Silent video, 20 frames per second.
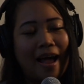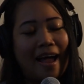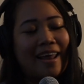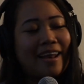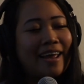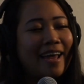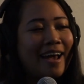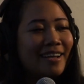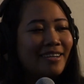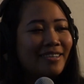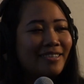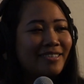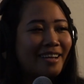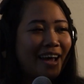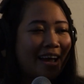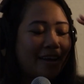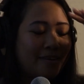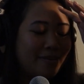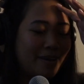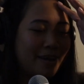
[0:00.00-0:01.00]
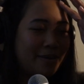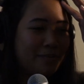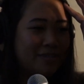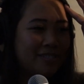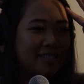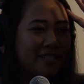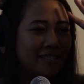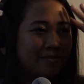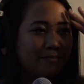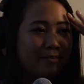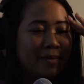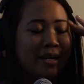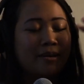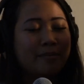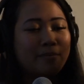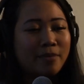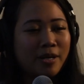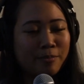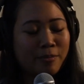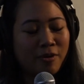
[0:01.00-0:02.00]
and I had to,
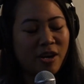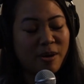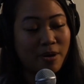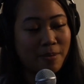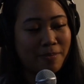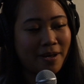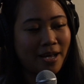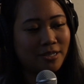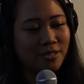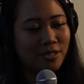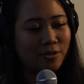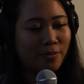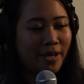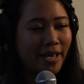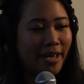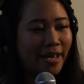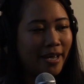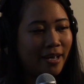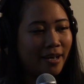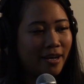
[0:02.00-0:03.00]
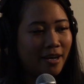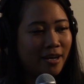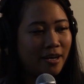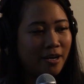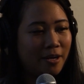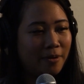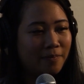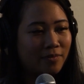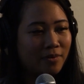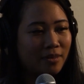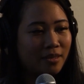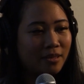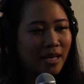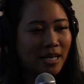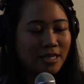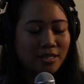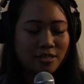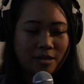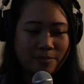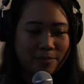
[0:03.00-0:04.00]
my grandma passed away
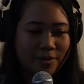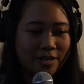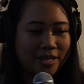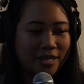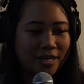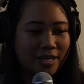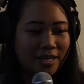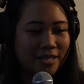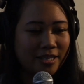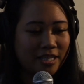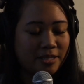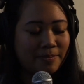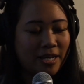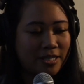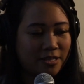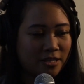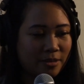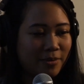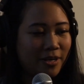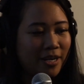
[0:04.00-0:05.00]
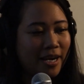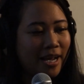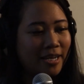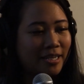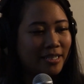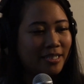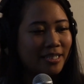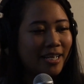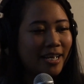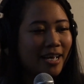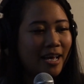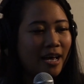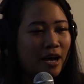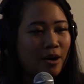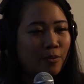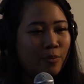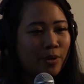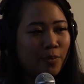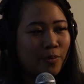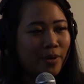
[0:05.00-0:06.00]
this past summer, and
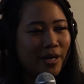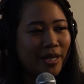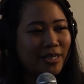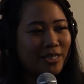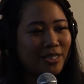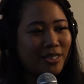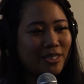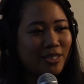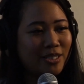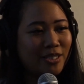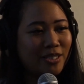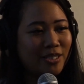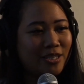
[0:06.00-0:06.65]
we went